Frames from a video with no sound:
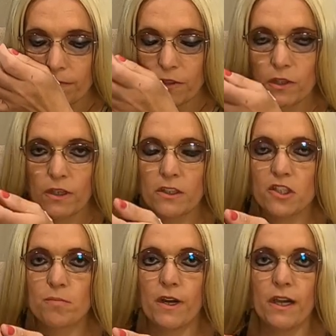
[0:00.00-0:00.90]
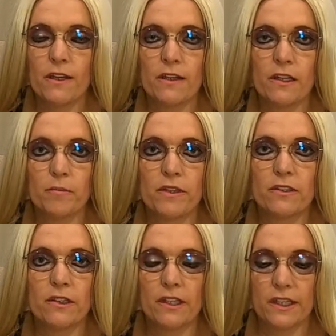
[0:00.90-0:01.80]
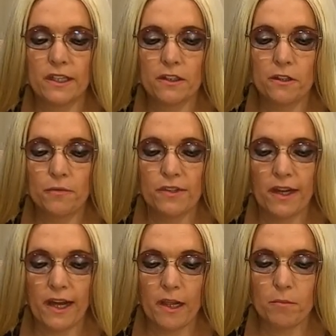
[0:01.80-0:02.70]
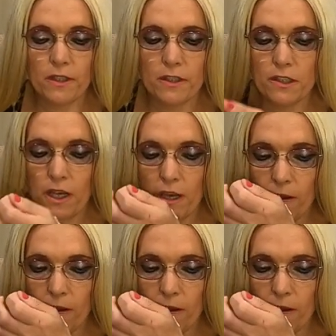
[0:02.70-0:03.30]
You can smell a little bit the hint of the almond